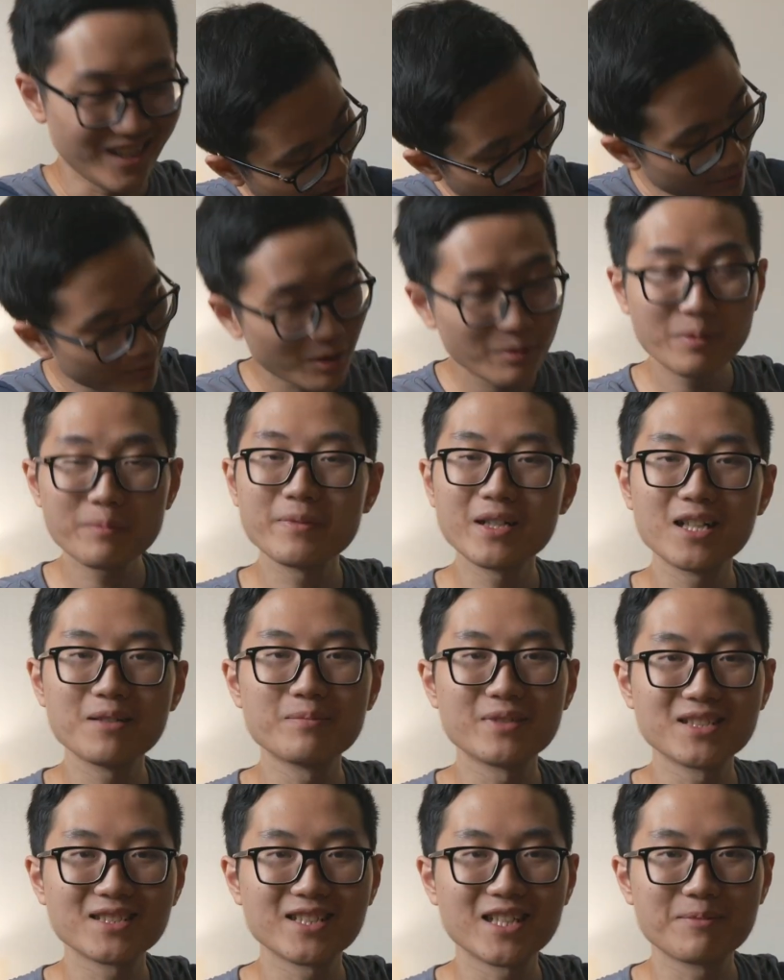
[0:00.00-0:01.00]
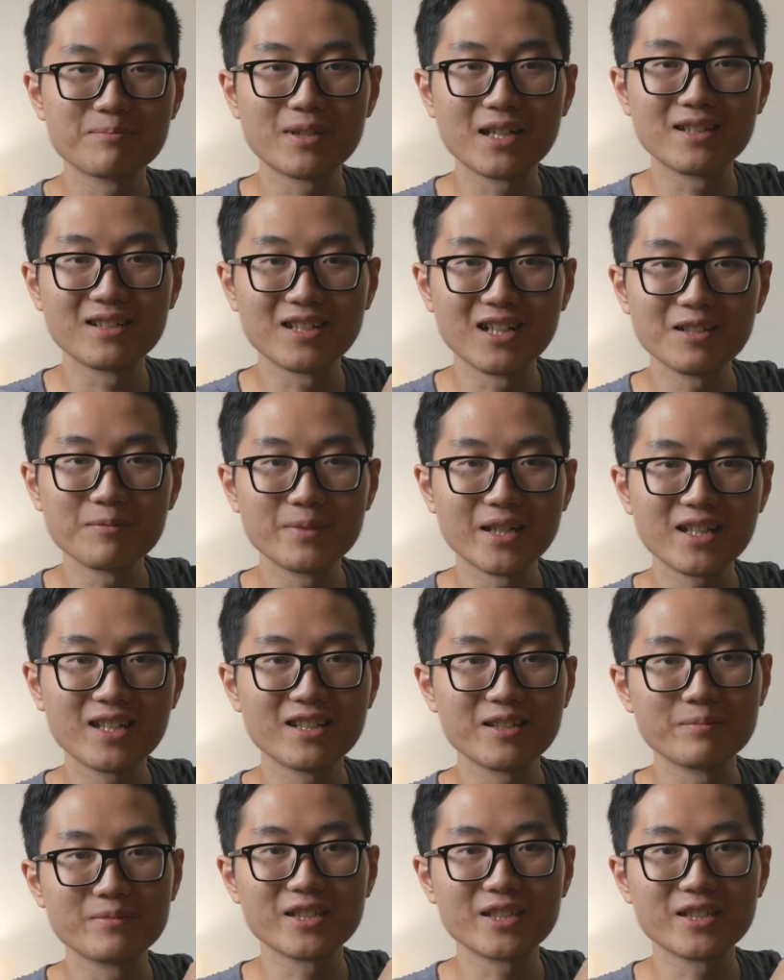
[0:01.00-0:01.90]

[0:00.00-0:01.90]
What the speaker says: I probably made a mistake by not making them